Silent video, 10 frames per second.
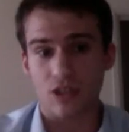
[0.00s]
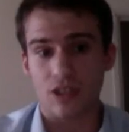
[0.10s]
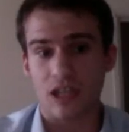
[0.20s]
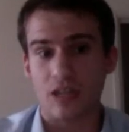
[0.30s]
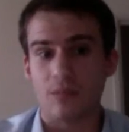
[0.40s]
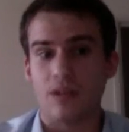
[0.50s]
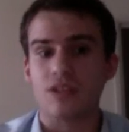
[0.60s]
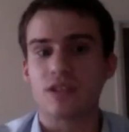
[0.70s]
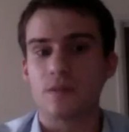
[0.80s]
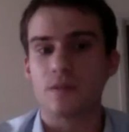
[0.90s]

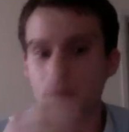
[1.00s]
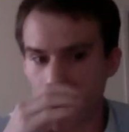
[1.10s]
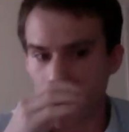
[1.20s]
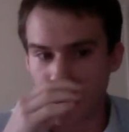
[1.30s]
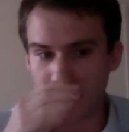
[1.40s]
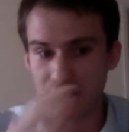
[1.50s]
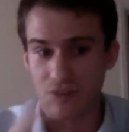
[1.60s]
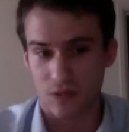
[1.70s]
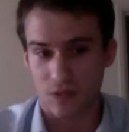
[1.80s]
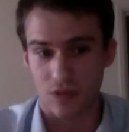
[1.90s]
element
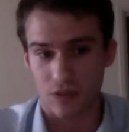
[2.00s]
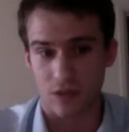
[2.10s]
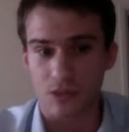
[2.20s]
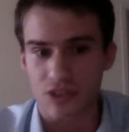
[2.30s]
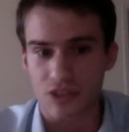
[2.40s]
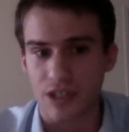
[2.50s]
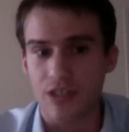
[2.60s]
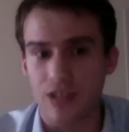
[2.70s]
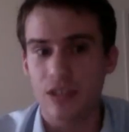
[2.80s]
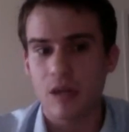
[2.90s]
is very much there.
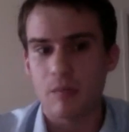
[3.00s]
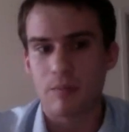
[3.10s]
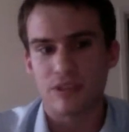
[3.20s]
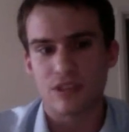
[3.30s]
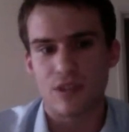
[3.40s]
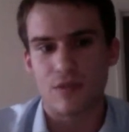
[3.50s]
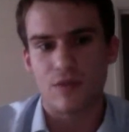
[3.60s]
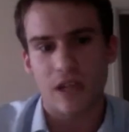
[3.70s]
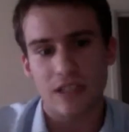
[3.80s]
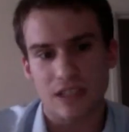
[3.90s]
But the
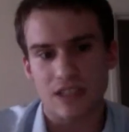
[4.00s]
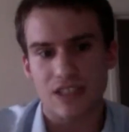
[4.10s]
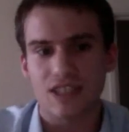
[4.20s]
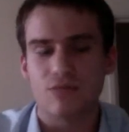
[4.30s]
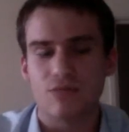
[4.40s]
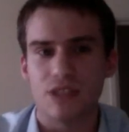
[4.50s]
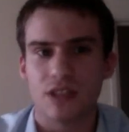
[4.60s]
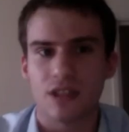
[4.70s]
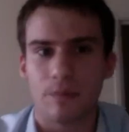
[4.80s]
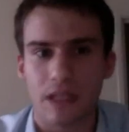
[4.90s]
fact that it really
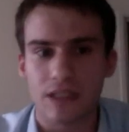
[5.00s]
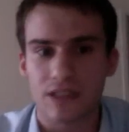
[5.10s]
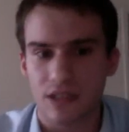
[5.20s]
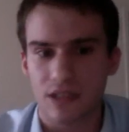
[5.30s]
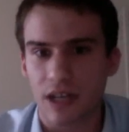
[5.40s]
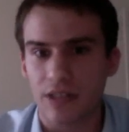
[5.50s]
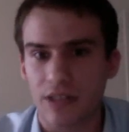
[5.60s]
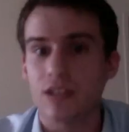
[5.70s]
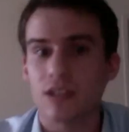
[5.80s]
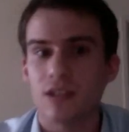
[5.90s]
compelled
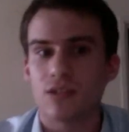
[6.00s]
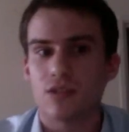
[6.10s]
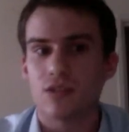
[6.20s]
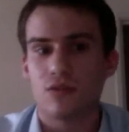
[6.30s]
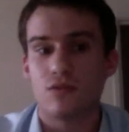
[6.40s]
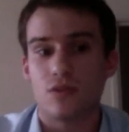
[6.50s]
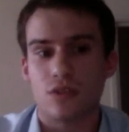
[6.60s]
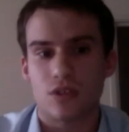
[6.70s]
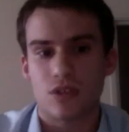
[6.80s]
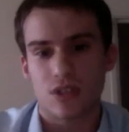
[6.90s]
Iran to
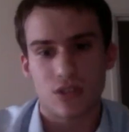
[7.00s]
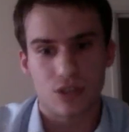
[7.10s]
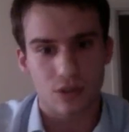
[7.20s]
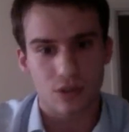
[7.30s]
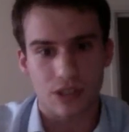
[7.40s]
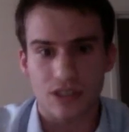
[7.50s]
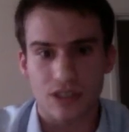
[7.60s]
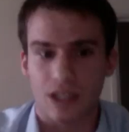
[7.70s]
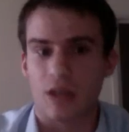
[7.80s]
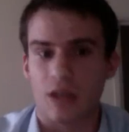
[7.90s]
do
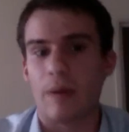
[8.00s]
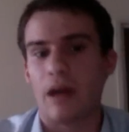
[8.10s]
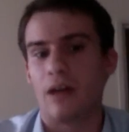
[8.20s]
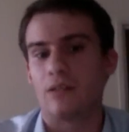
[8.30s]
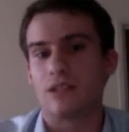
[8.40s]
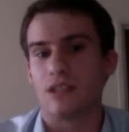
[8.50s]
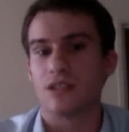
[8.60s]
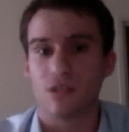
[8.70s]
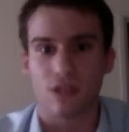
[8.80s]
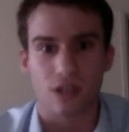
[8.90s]
anything about
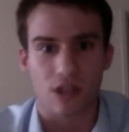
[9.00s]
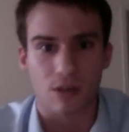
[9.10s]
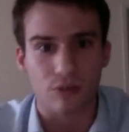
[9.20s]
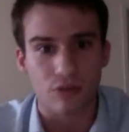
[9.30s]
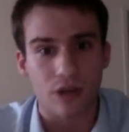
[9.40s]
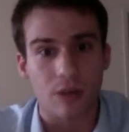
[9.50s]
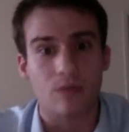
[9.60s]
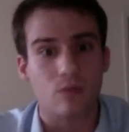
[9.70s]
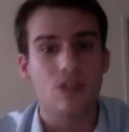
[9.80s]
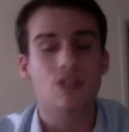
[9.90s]
its nuclear program,
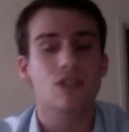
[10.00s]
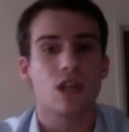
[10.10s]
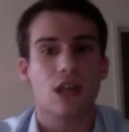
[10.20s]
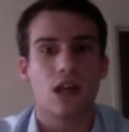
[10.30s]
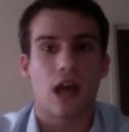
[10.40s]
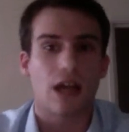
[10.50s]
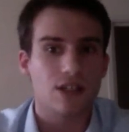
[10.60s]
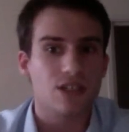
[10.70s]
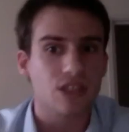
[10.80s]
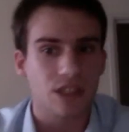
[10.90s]
which
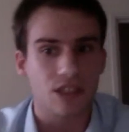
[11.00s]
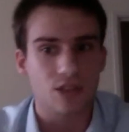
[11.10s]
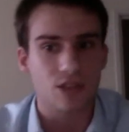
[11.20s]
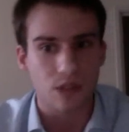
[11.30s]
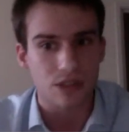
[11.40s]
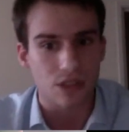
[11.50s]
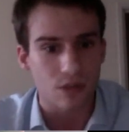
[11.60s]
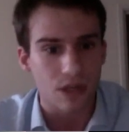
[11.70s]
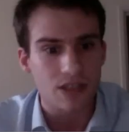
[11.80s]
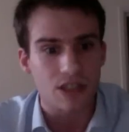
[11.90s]
allegedly is what the
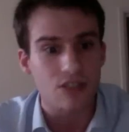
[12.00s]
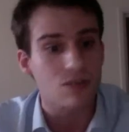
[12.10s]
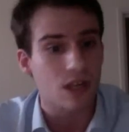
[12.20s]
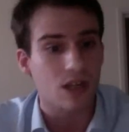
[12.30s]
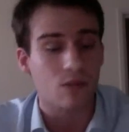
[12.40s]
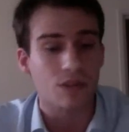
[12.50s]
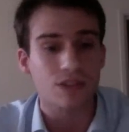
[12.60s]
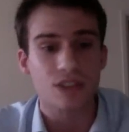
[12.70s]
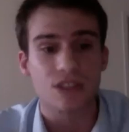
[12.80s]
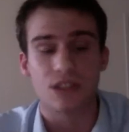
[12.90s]
US and Israel
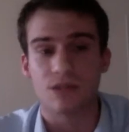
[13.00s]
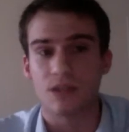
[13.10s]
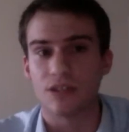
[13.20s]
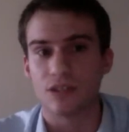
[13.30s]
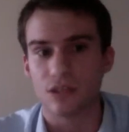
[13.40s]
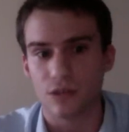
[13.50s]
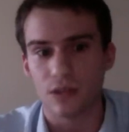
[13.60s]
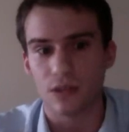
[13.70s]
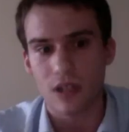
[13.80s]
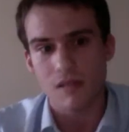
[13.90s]
wanted Iran to do,
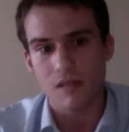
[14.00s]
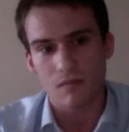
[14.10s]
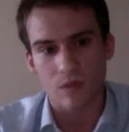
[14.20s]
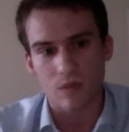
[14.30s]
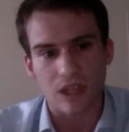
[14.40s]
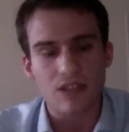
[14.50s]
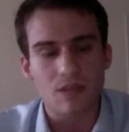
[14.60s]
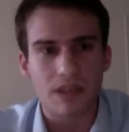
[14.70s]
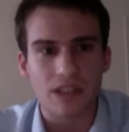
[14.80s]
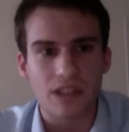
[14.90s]
that's a
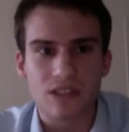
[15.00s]
bit,